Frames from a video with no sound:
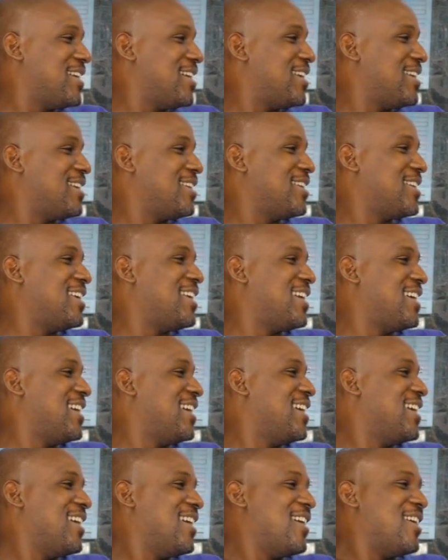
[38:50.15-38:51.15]
and
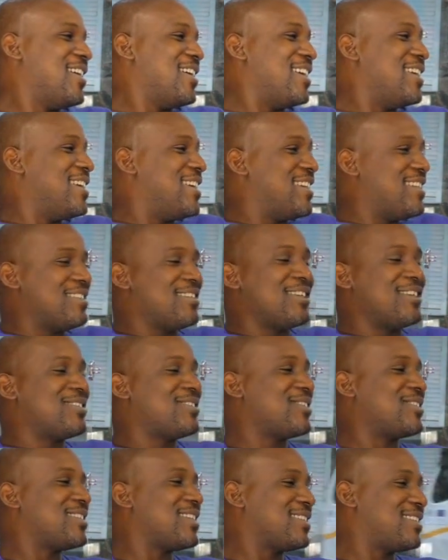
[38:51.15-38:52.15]
is there
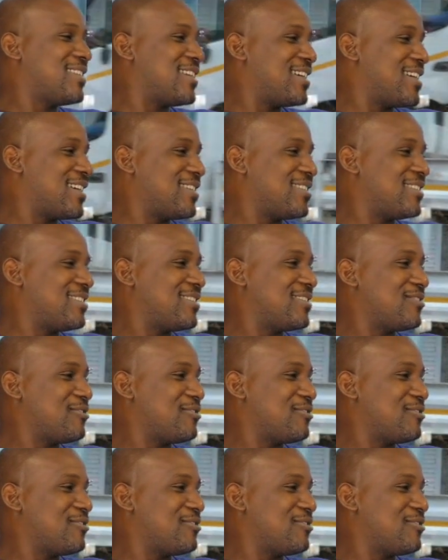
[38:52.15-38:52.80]
such a thing as